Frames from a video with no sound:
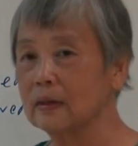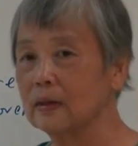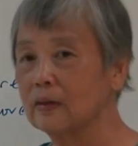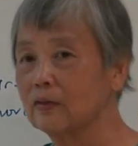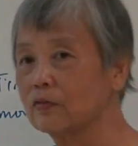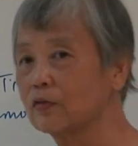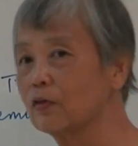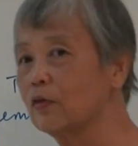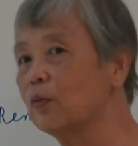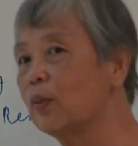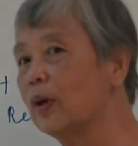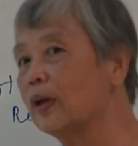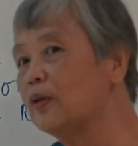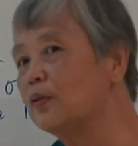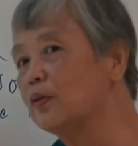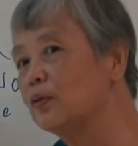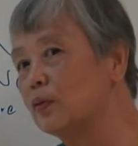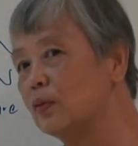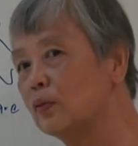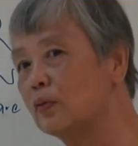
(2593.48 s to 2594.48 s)
So when you
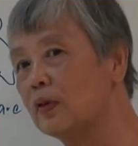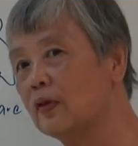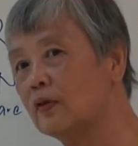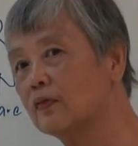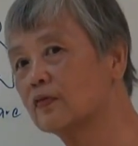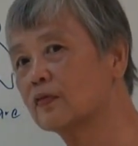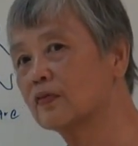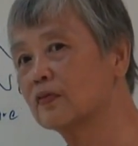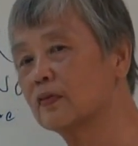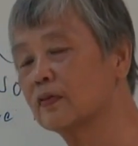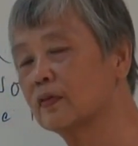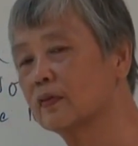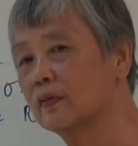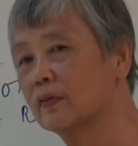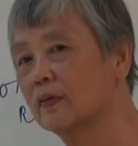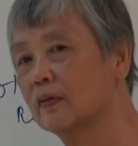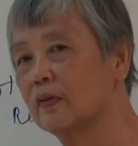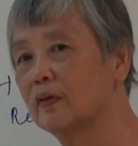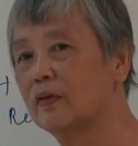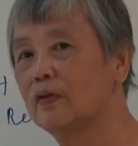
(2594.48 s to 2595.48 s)
do this,
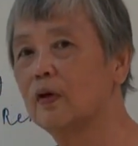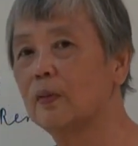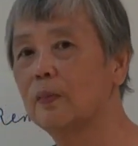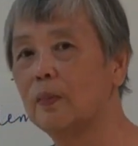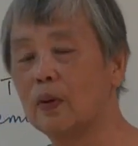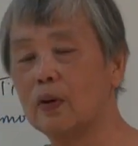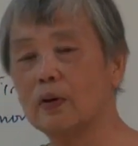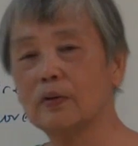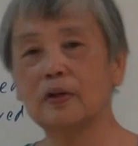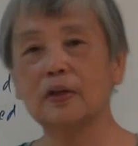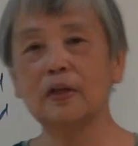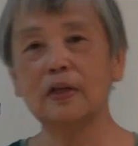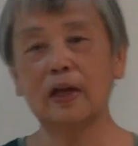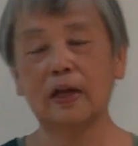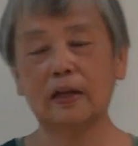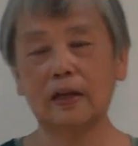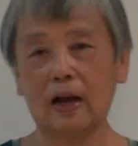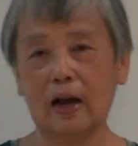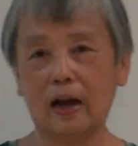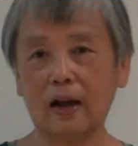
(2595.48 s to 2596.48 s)
your body
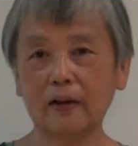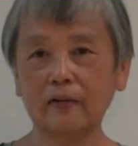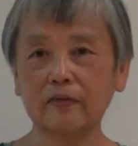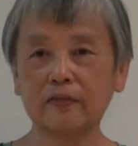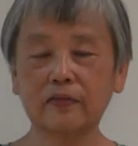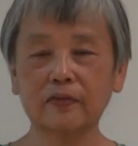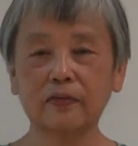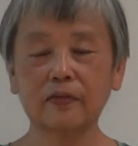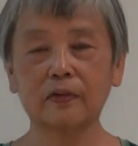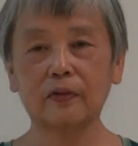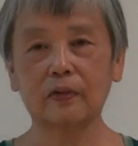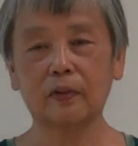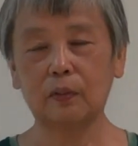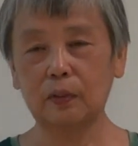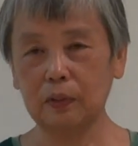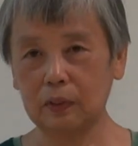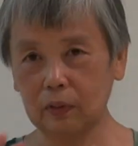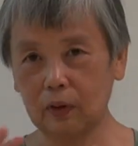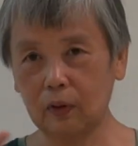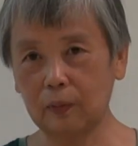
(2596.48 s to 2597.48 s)
and eyes will
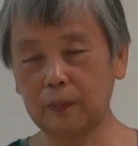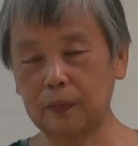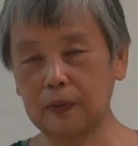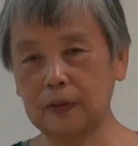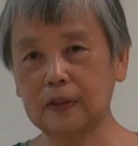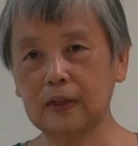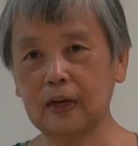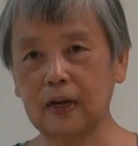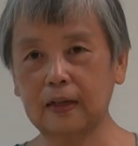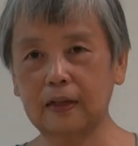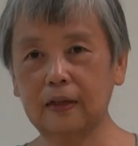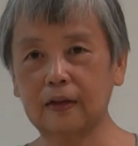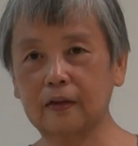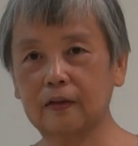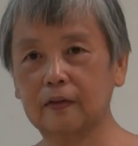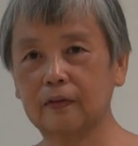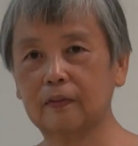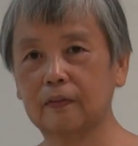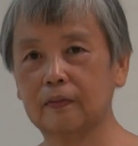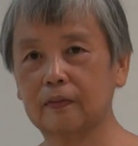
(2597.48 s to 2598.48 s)
not be tired.
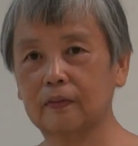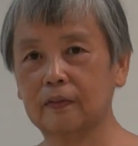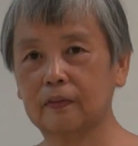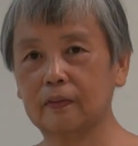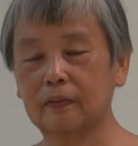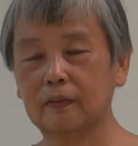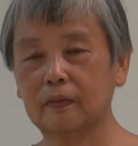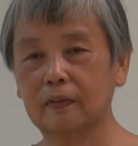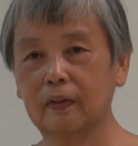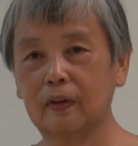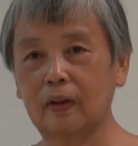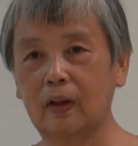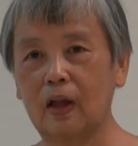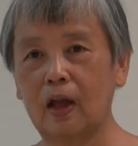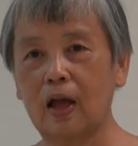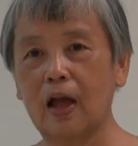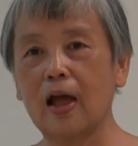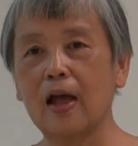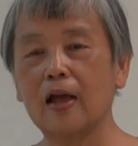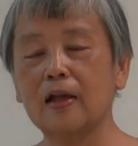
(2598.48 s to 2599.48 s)

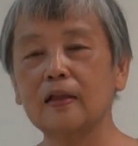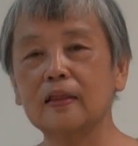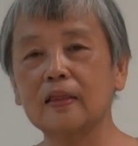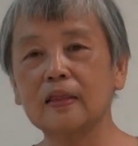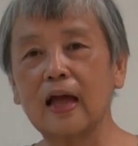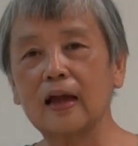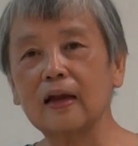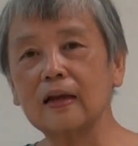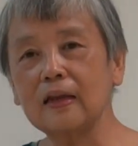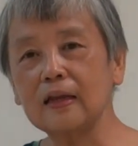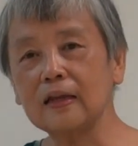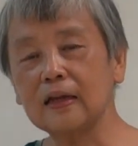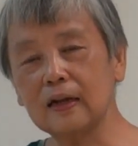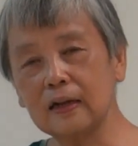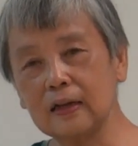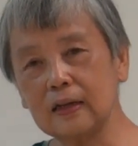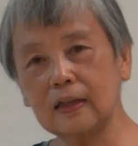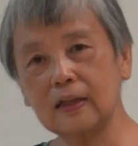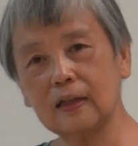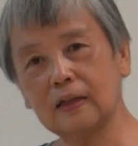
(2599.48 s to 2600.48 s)
And
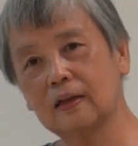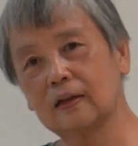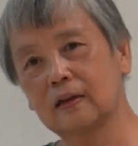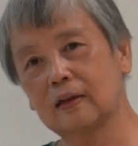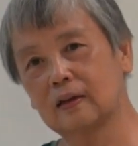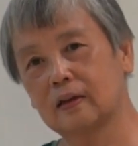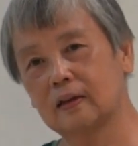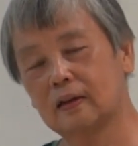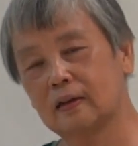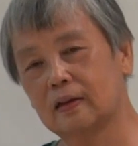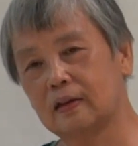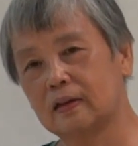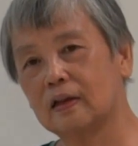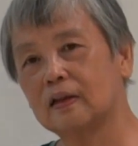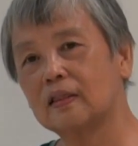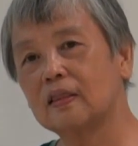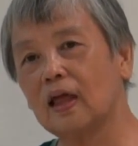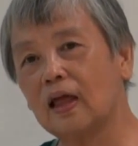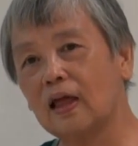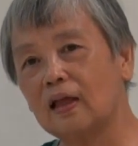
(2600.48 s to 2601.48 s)
technically, the
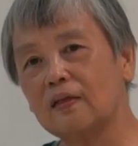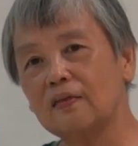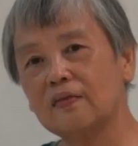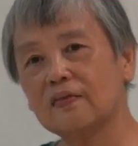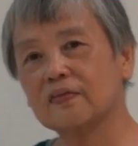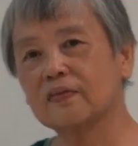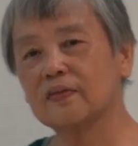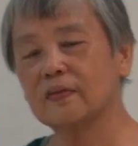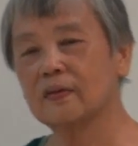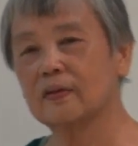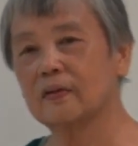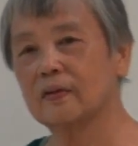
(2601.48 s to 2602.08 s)
taints